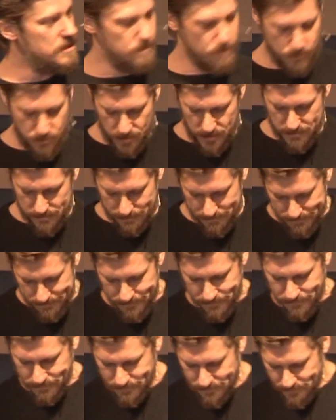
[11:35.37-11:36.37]
poor.
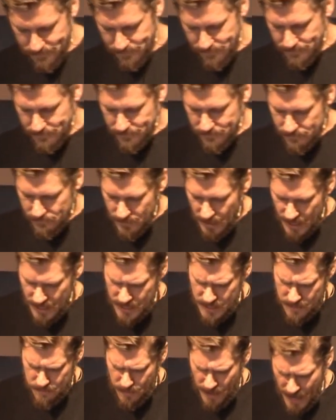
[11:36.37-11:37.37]
And
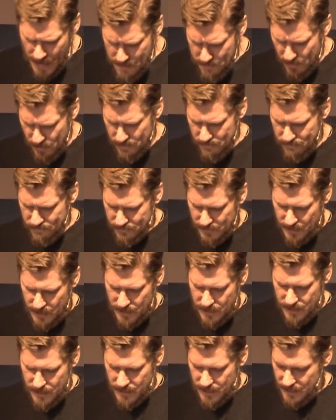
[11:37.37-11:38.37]
in the Bible,
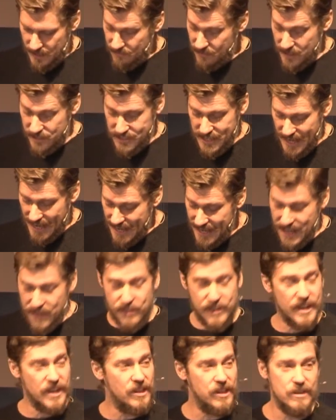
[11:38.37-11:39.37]
if there's
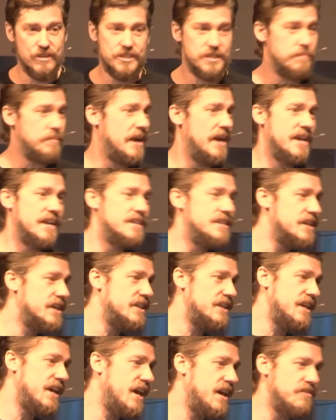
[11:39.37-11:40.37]
anything close to buying a ticket
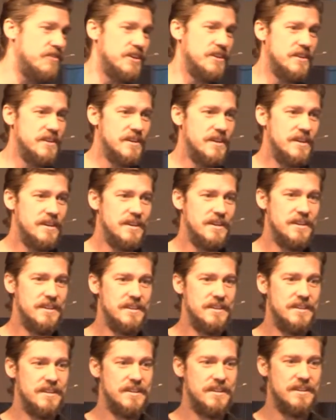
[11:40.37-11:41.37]
to heaven,
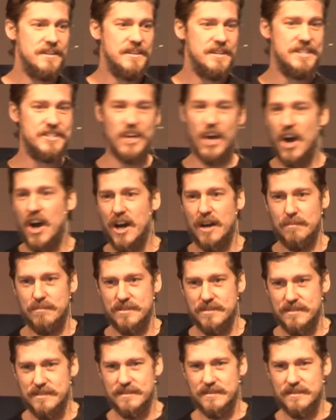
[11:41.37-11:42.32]
it's alms.